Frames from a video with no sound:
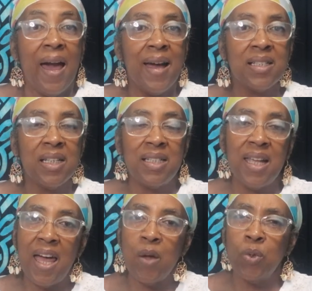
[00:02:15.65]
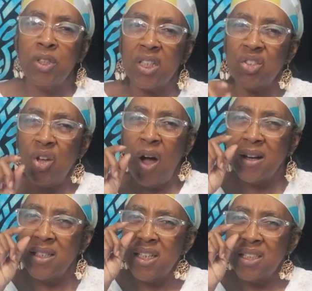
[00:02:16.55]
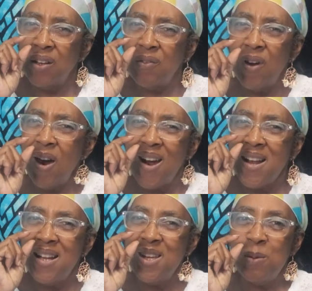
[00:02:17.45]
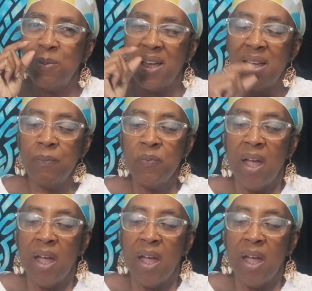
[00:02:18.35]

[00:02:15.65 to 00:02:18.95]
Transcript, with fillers: And today we're just talking just a very little bit